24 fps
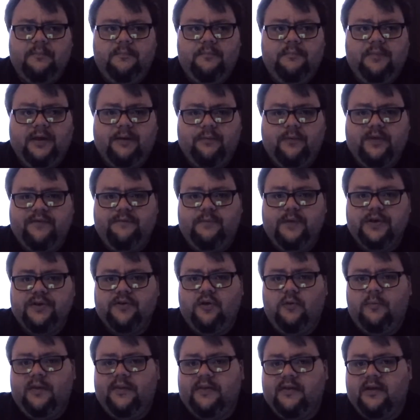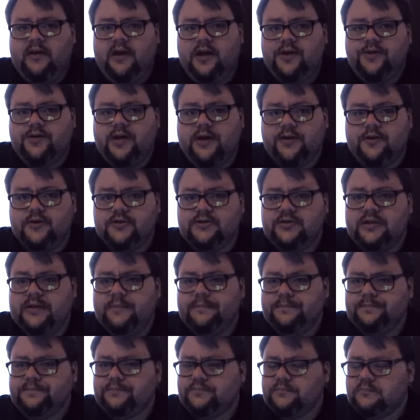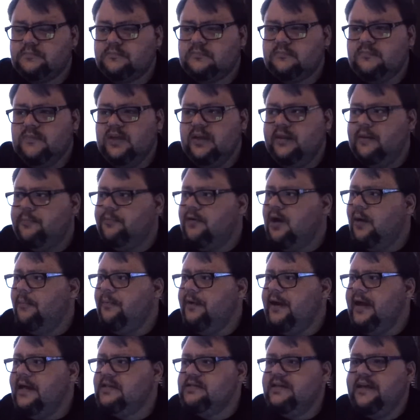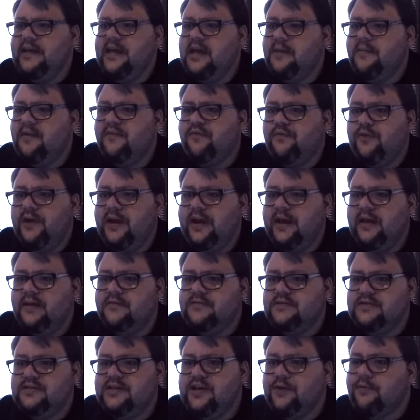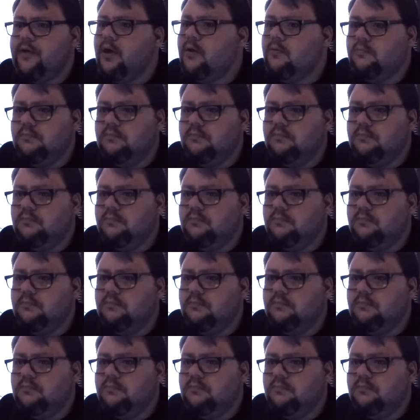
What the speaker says: but we've been told by the contractors that the property has an EMF reading of 0.